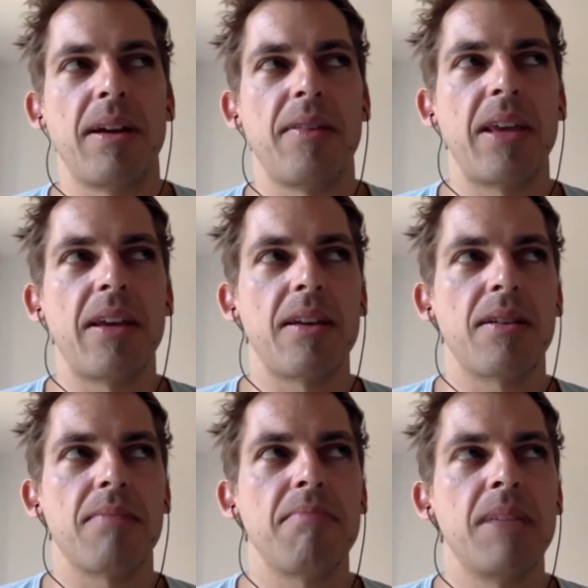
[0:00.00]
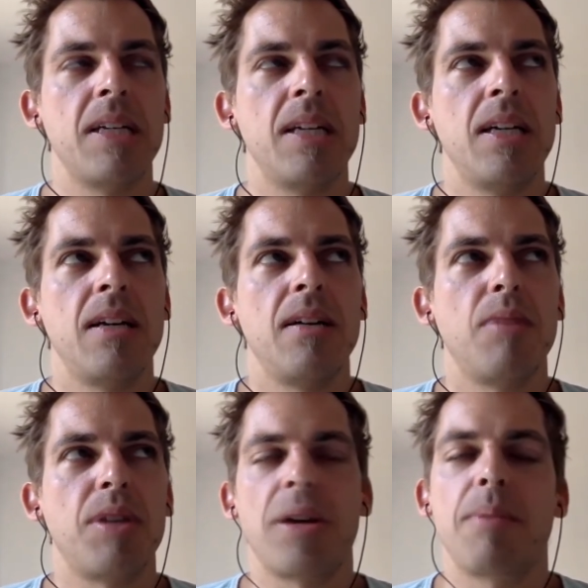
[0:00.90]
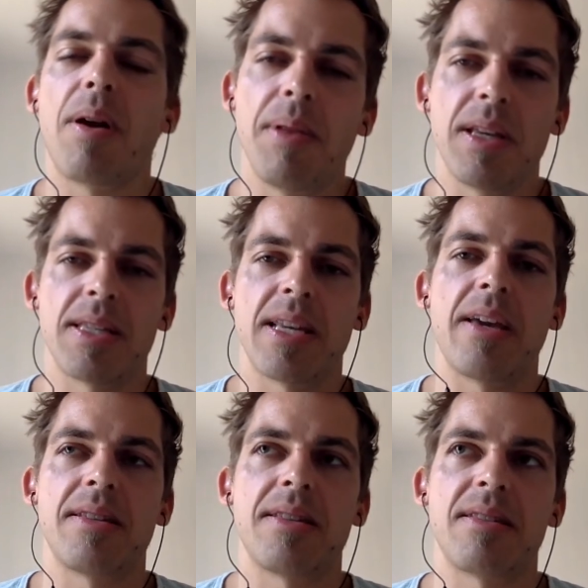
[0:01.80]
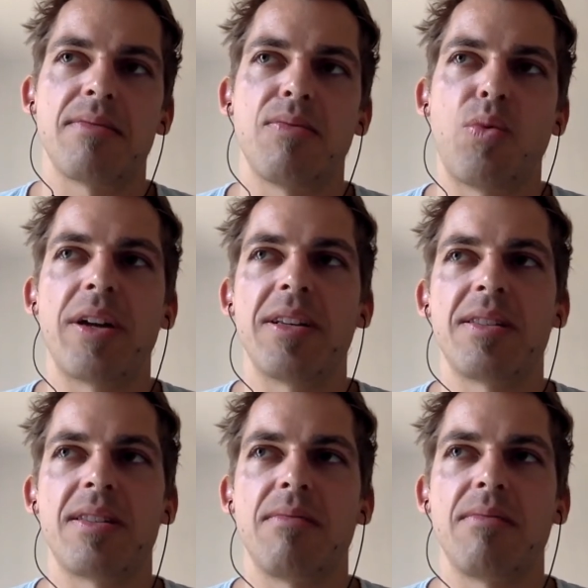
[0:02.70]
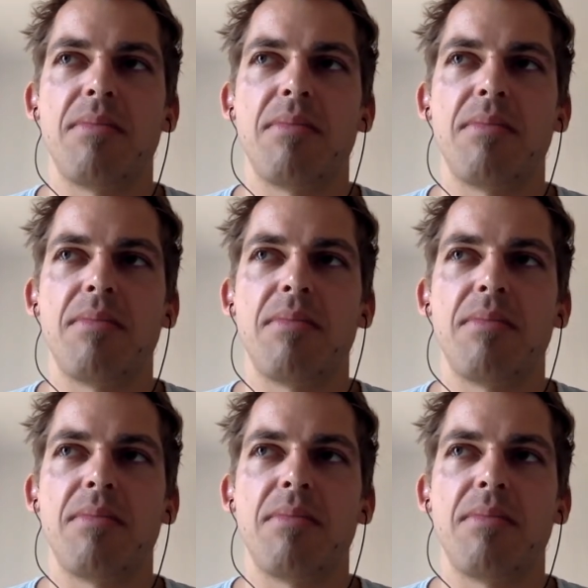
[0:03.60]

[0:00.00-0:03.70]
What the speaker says: I think what you can probably say is what is,